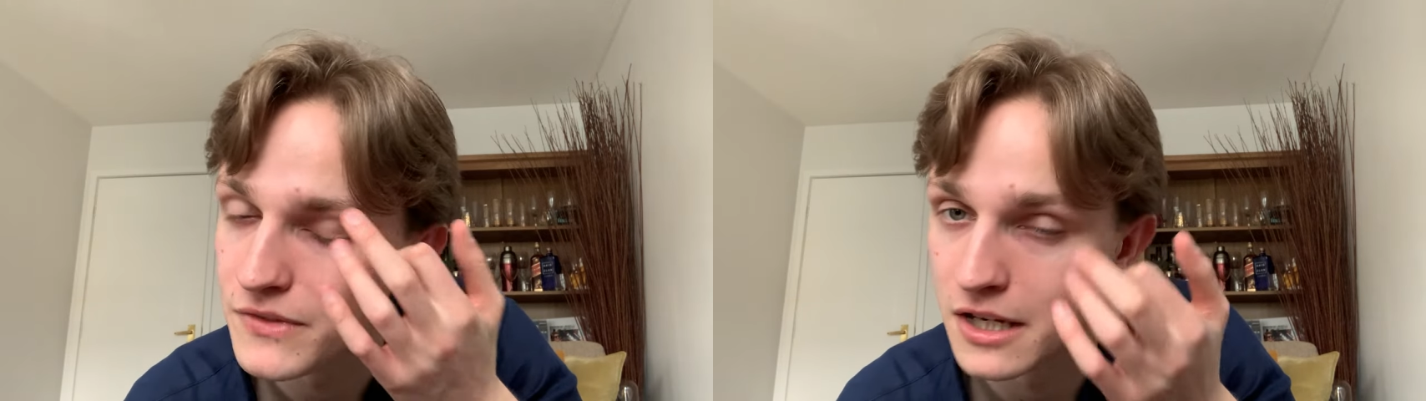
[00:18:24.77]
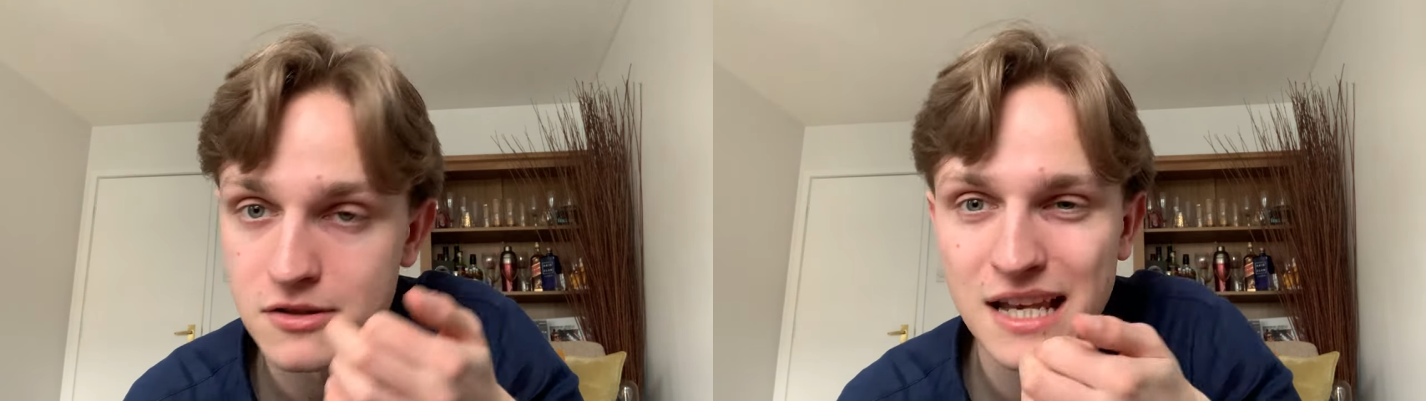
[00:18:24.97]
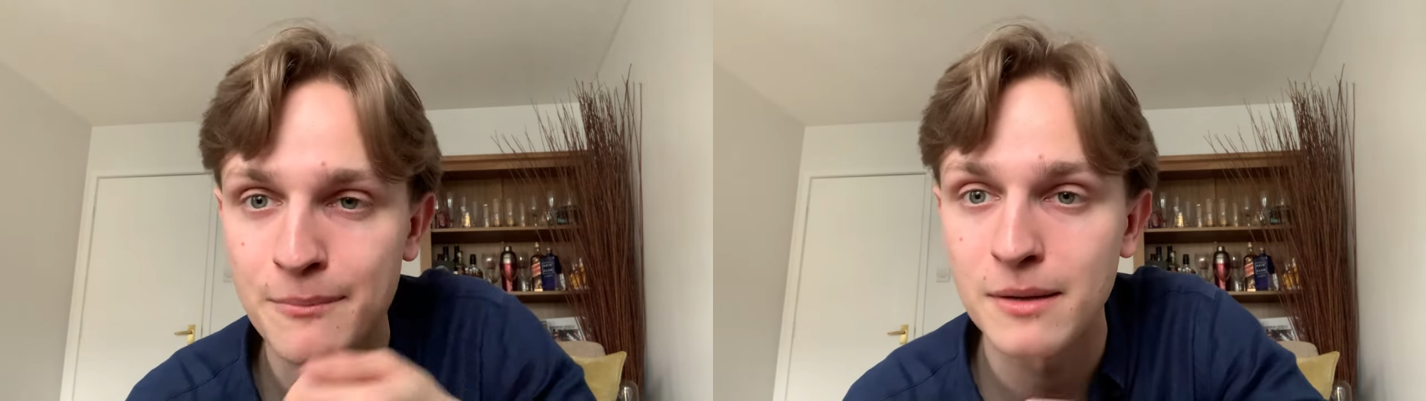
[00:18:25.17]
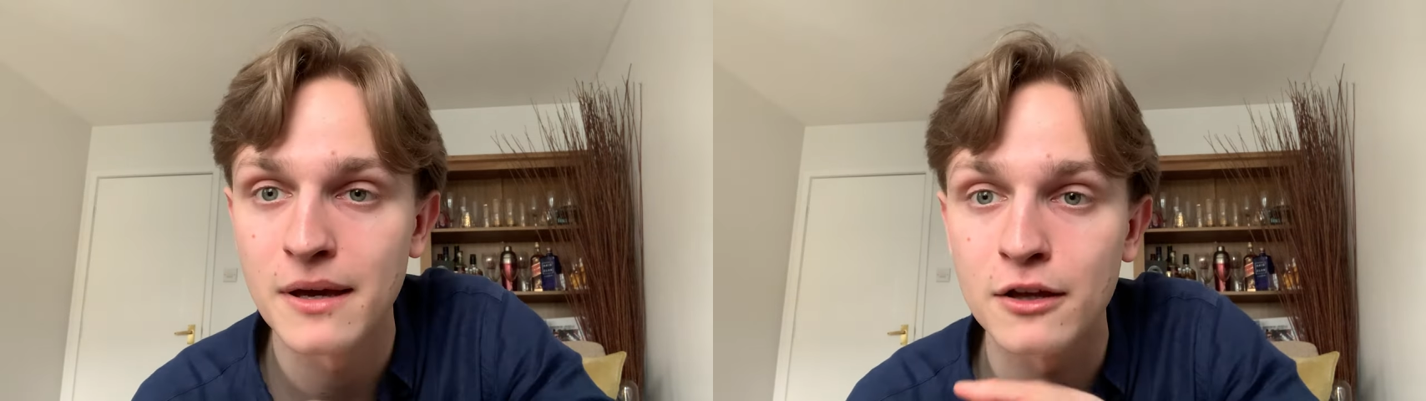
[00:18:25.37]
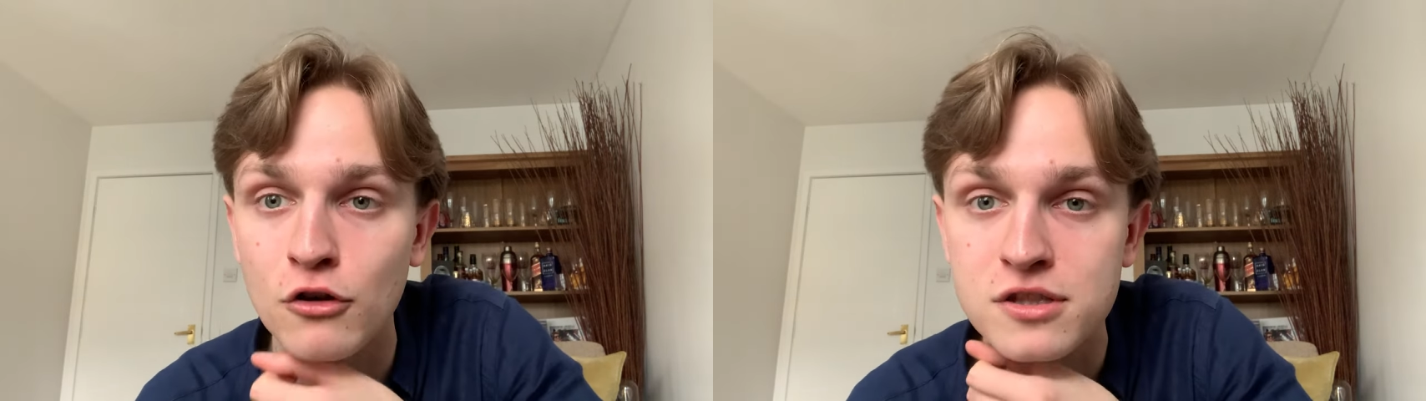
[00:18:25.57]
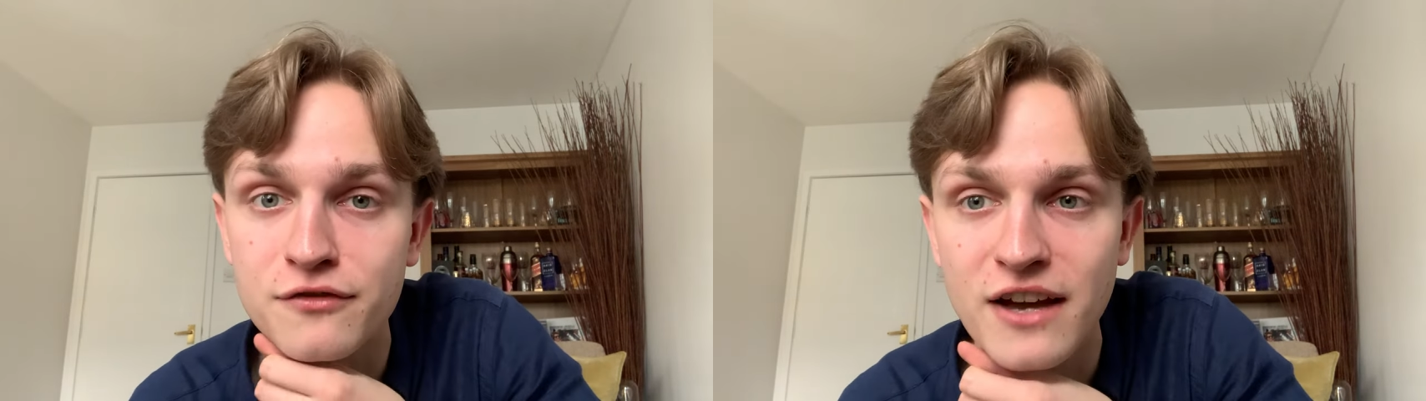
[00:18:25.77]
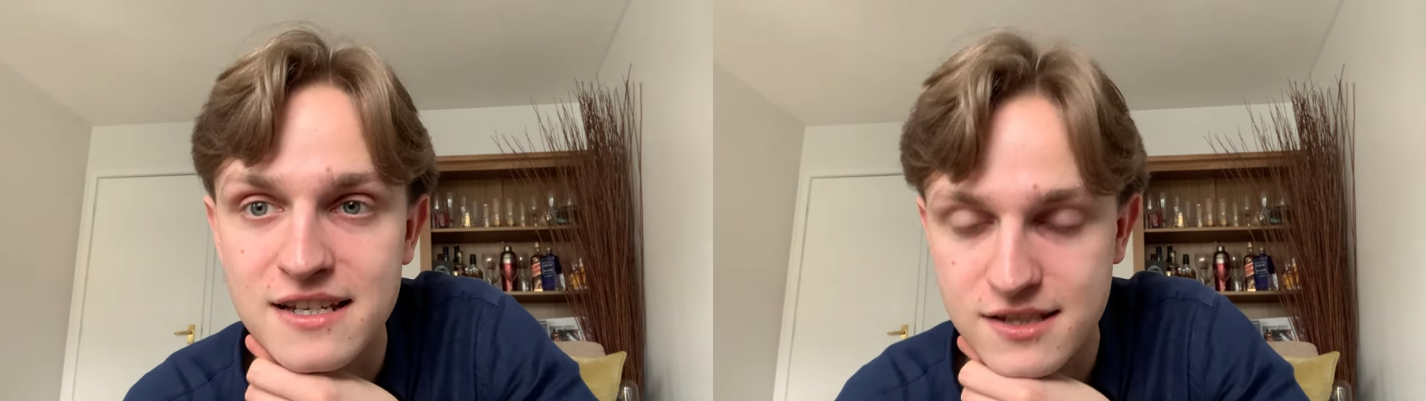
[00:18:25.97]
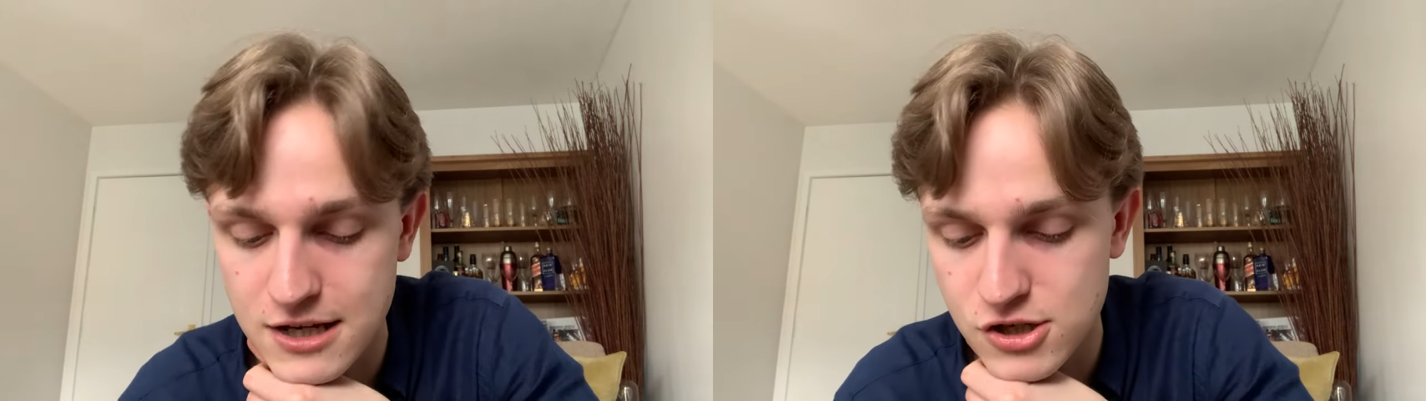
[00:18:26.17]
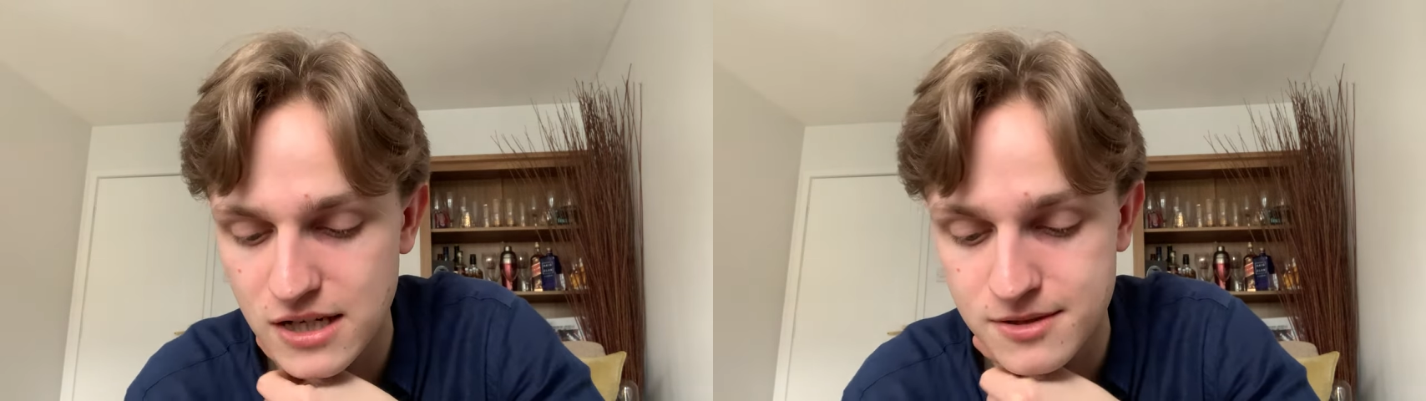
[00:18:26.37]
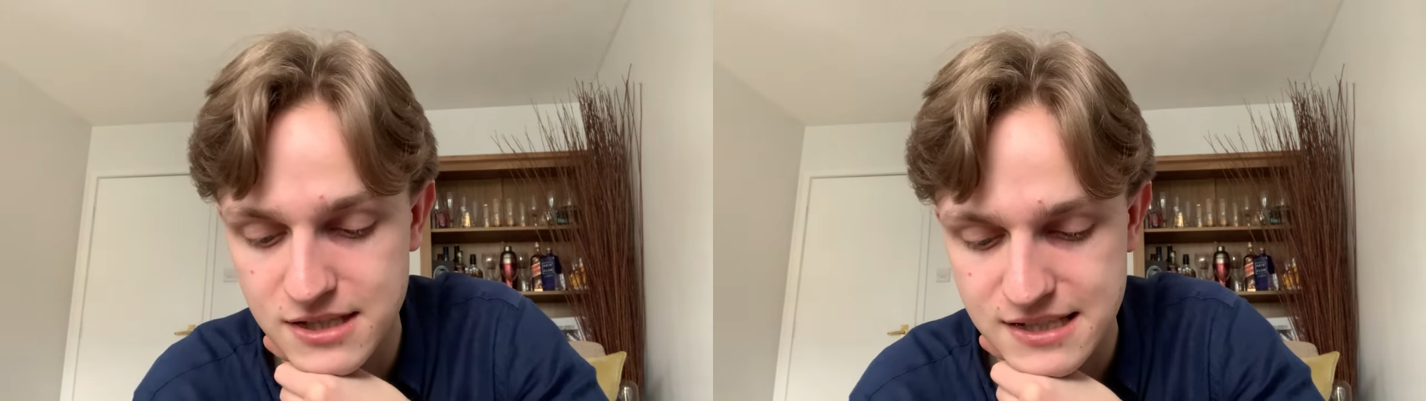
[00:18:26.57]
you know slapping men across the face essentially.
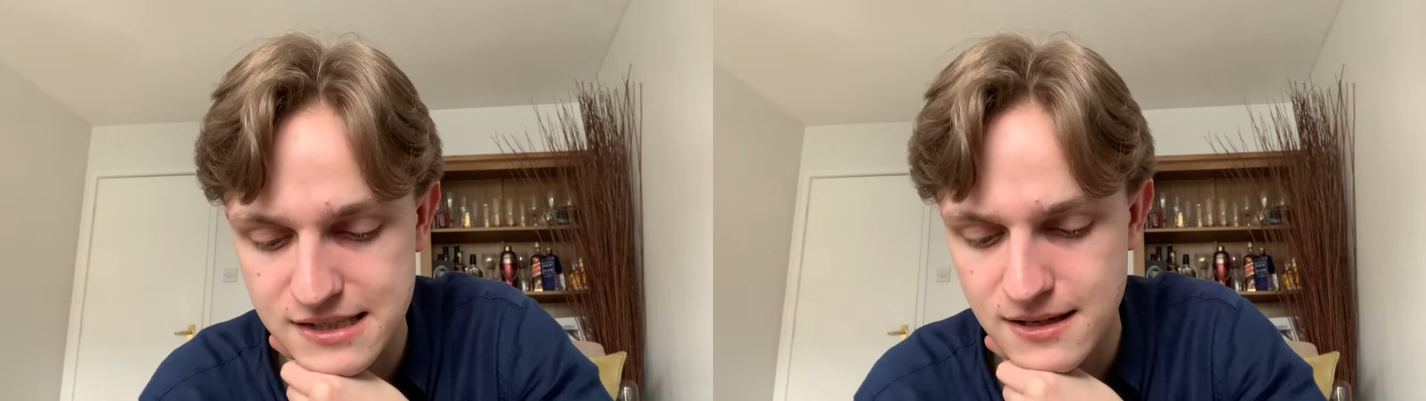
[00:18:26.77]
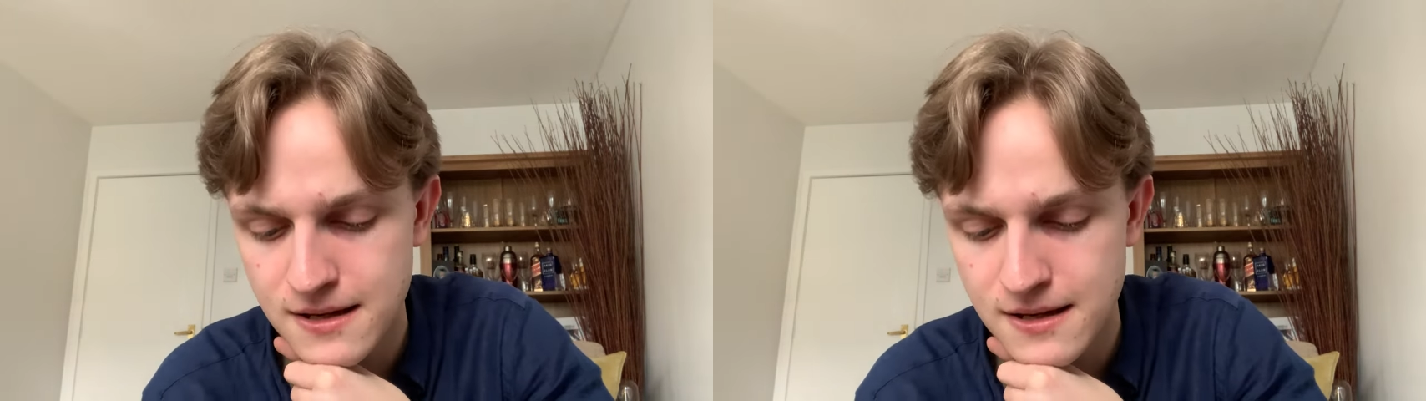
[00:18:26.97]
So this is